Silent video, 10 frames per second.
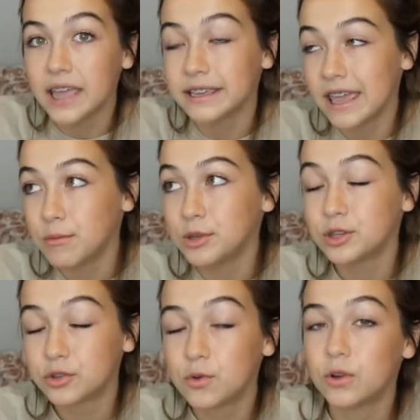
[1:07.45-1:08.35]
I came
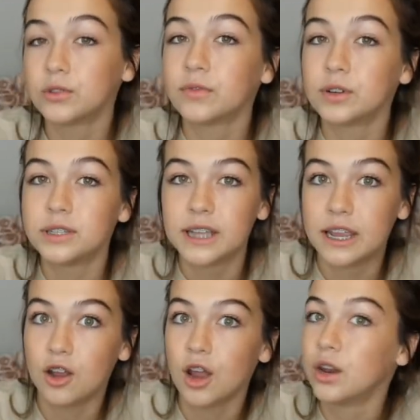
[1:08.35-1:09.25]
into school on the first
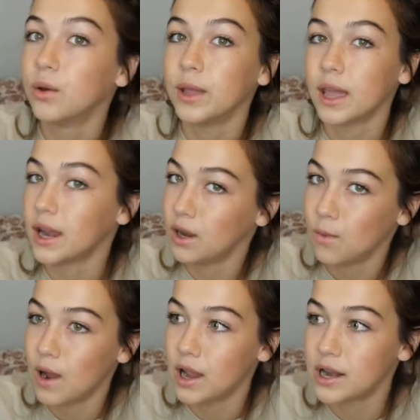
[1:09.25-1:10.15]
day not knowing
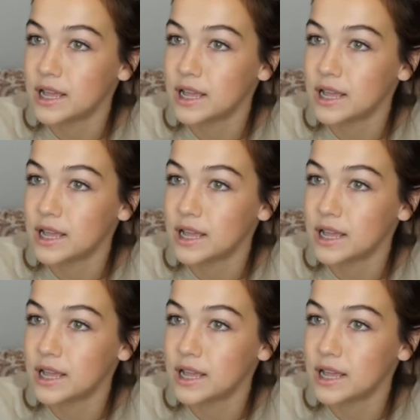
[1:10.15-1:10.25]
anyone.